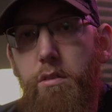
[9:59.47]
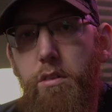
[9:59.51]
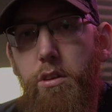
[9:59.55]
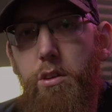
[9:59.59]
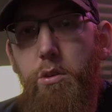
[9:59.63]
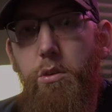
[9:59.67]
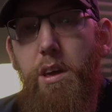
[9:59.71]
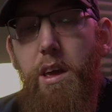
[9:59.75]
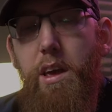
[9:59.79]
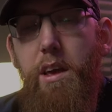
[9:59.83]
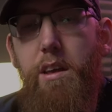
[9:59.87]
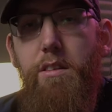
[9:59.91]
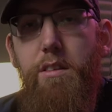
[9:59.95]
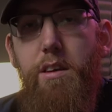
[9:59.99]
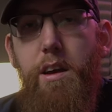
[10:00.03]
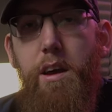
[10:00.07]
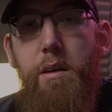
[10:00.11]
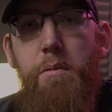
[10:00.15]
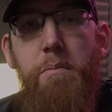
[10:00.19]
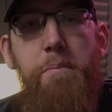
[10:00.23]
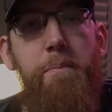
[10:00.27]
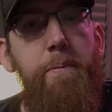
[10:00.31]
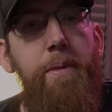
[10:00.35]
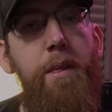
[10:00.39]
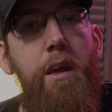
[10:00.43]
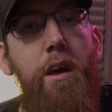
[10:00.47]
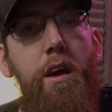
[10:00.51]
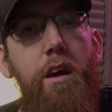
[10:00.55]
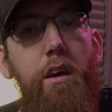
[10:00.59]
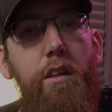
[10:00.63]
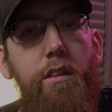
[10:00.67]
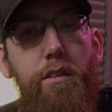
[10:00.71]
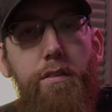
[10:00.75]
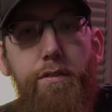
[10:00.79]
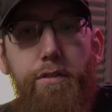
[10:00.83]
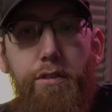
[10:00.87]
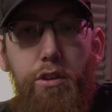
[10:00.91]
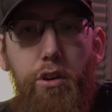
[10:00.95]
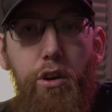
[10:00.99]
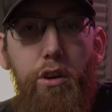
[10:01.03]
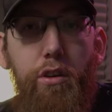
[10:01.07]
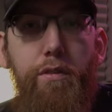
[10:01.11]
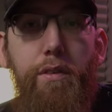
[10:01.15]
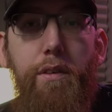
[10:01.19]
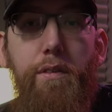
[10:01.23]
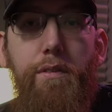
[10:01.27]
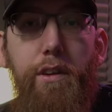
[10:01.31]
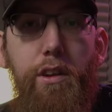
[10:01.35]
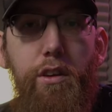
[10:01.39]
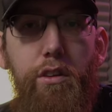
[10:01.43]
UK time, the
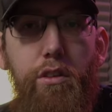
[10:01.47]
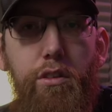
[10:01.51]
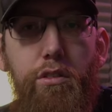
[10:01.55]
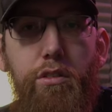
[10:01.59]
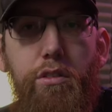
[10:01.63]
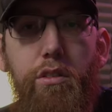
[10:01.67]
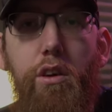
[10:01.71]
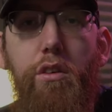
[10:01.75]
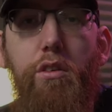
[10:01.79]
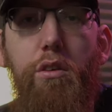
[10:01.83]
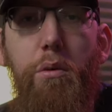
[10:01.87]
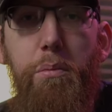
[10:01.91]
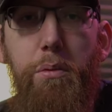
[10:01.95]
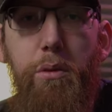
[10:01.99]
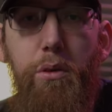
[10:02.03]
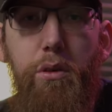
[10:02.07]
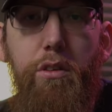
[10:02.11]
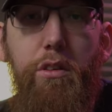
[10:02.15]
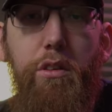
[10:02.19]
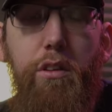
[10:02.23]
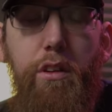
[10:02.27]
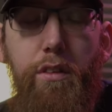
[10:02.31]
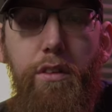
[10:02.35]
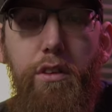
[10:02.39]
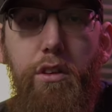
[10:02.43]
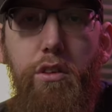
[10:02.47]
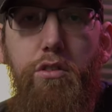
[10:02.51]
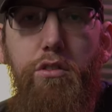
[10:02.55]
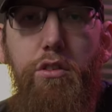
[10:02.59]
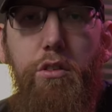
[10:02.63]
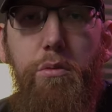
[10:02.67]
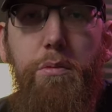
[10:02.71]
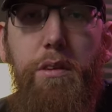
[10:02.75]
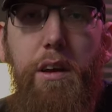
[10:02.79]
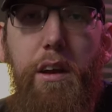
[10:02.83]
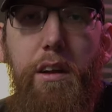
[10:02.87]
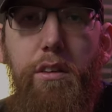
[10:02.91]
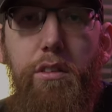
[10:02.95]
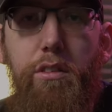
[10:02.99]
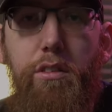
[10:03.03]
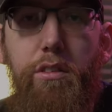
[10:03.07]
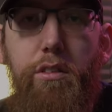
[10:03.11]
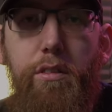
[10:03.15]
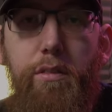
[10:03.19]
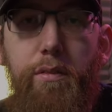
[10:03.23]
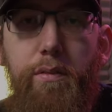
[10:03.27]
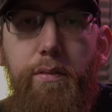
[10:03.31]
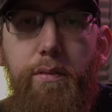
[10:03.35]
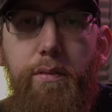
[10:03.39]
photography videos are uploaded on the YouTube channels.